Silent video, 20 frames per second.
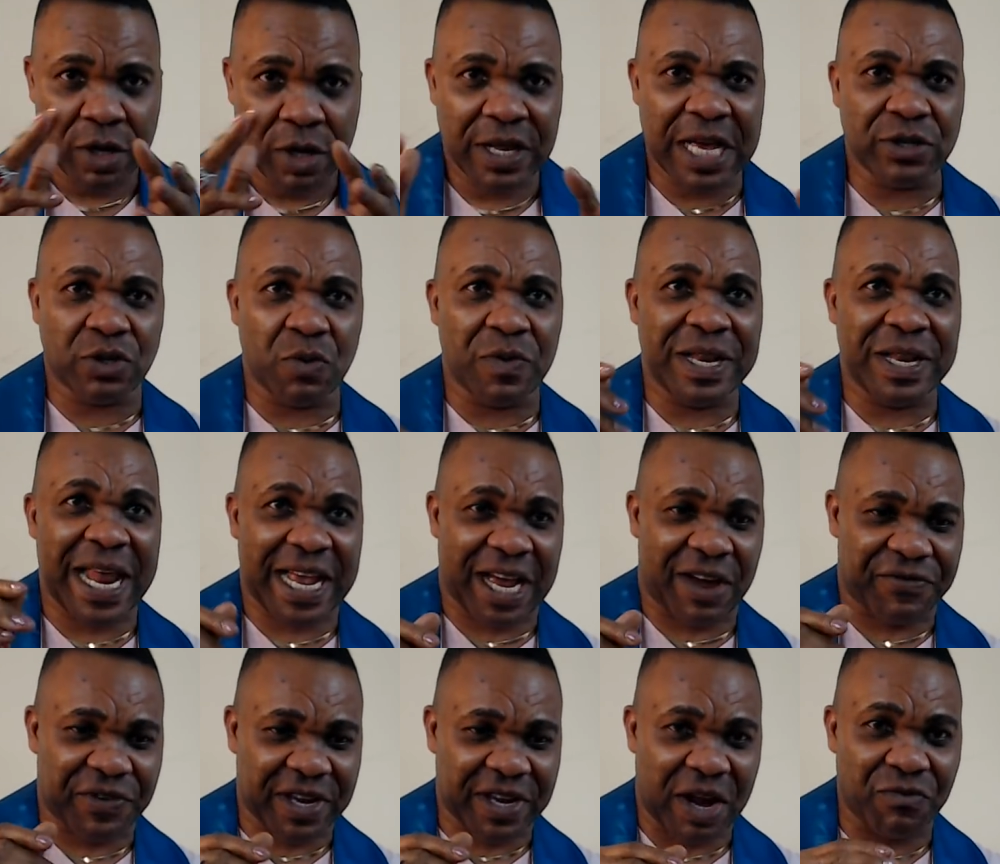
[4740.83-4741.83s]
Let's do it like
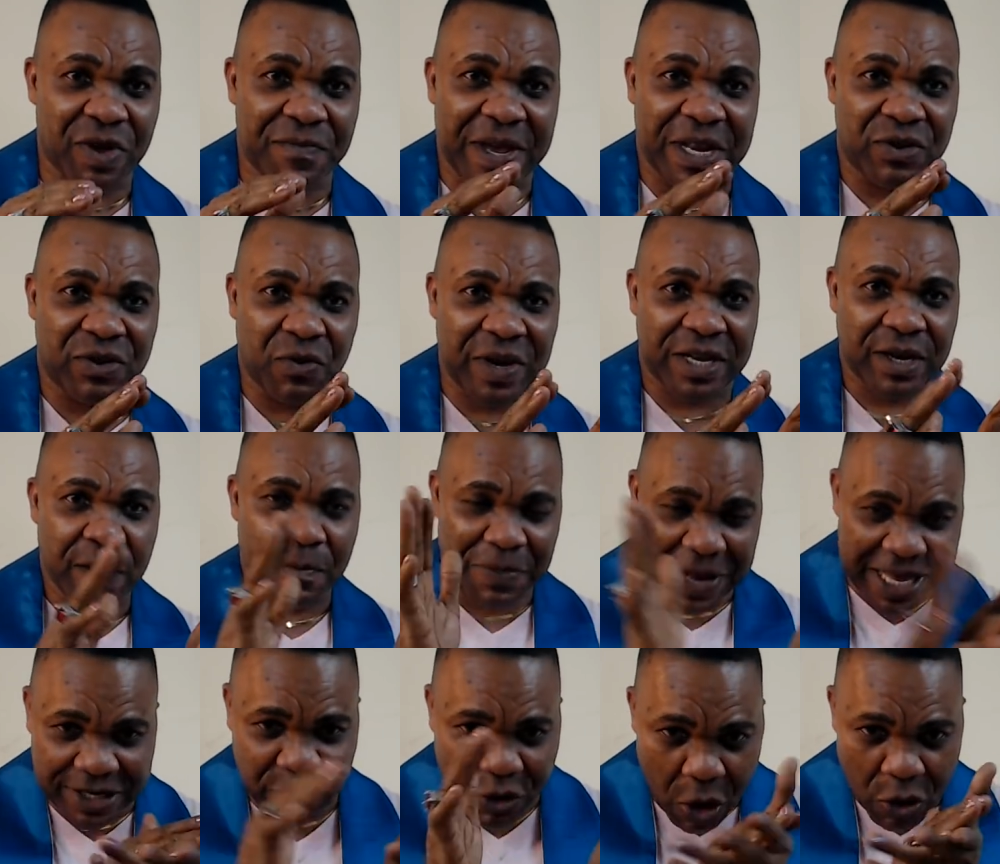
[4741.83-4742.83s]
African women do it.
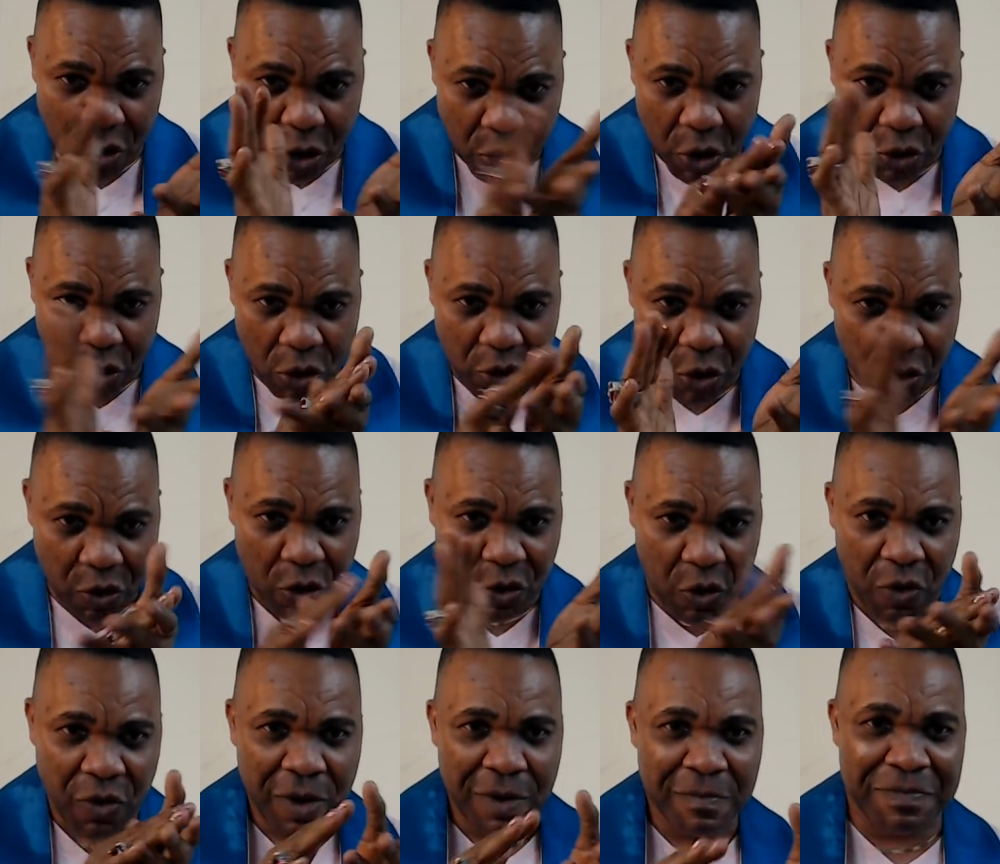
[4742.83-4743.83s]
Please go, go, go, go, go, go,
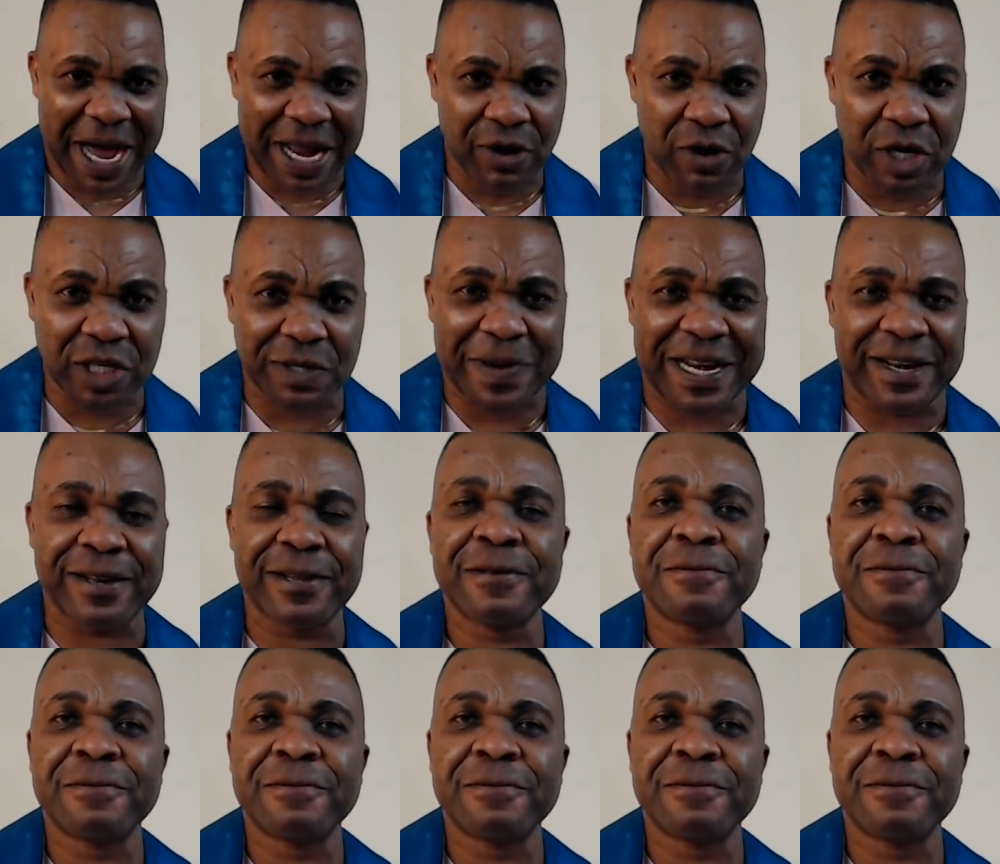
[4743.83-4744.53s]
go. Bad husband.